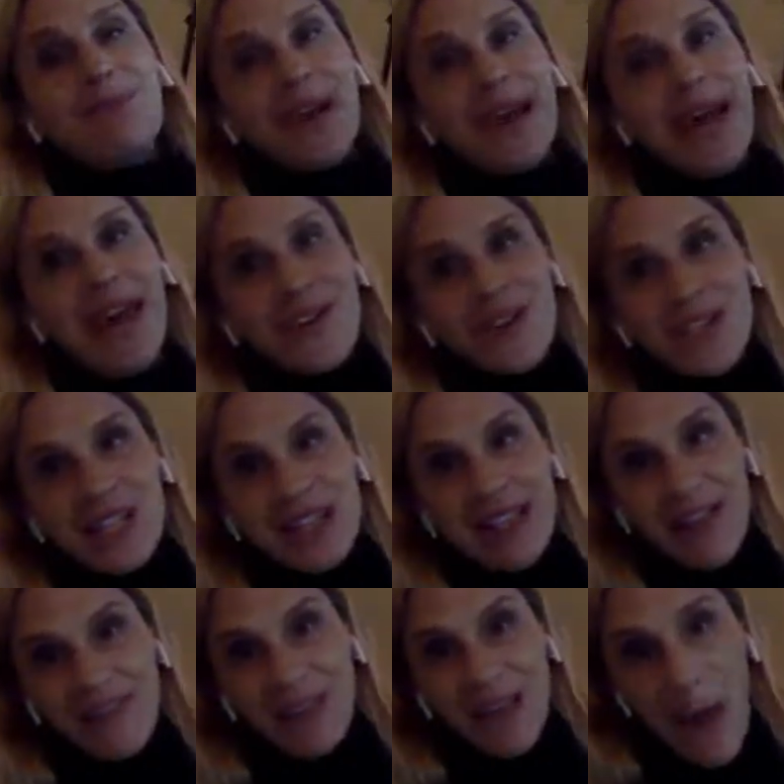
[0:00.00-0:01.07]
But energy
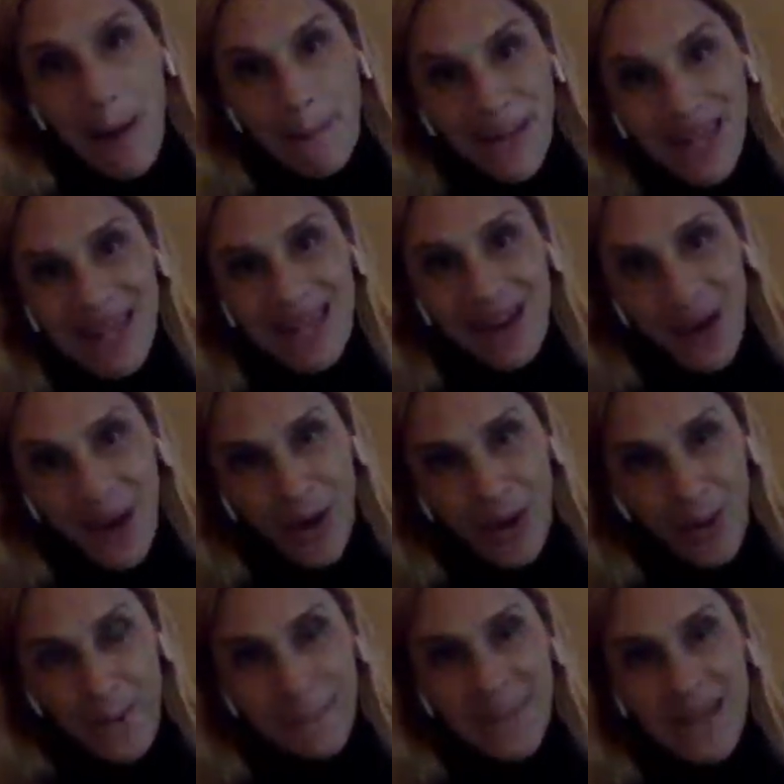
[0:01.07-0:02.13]
level up
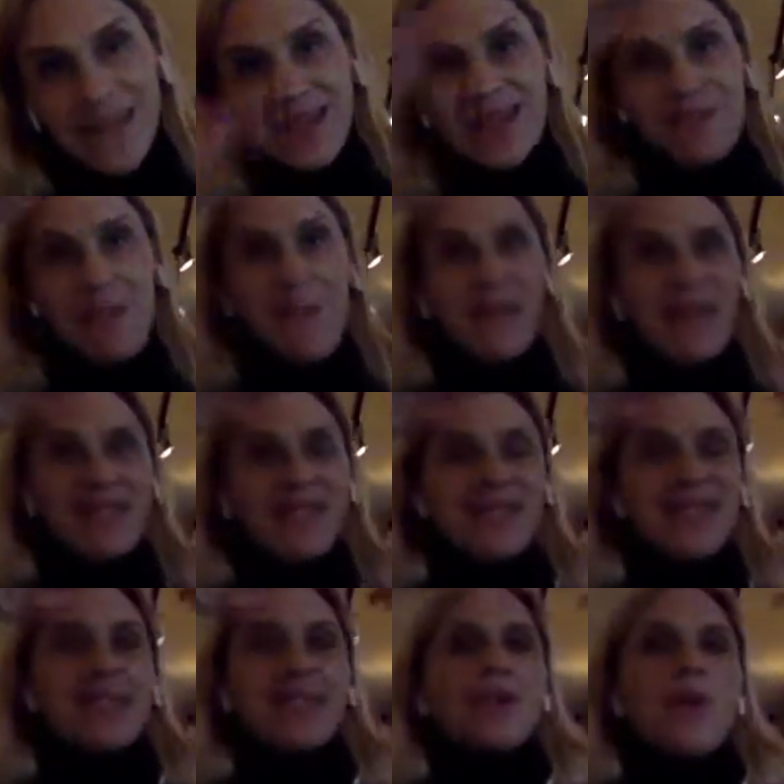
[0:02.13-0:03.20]
here means
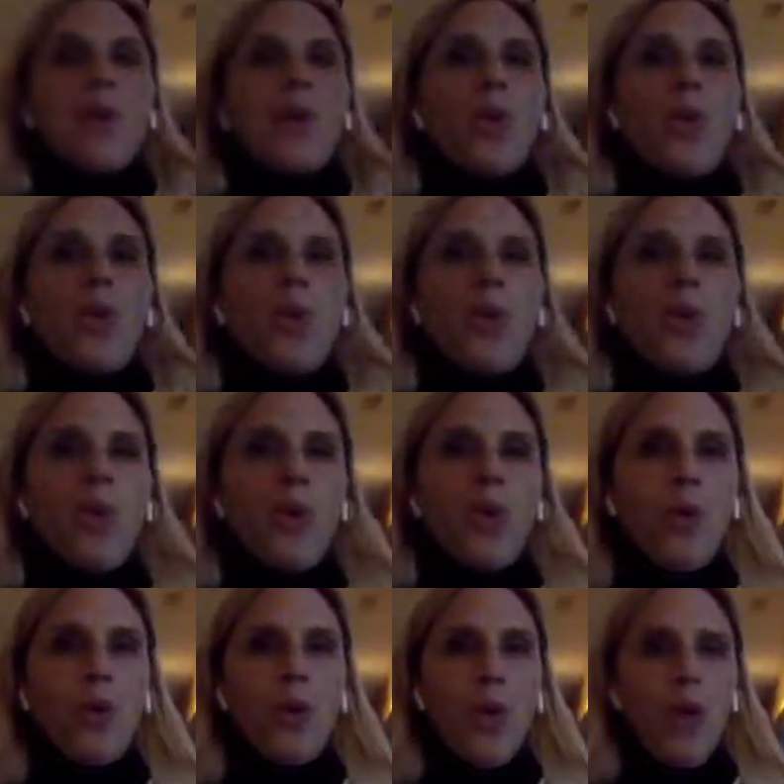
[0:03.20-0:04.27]
business
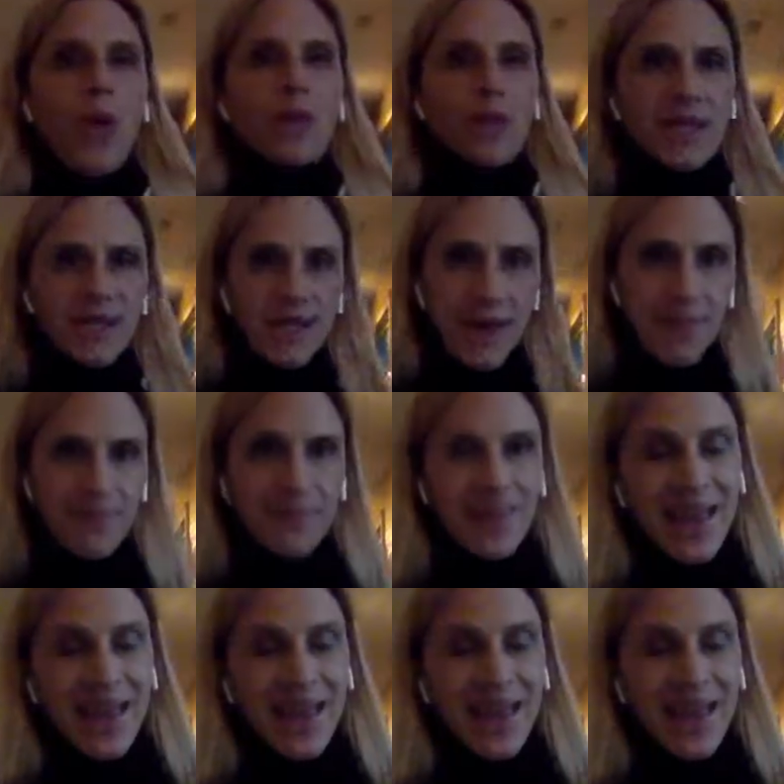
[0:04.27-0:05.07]
opens up.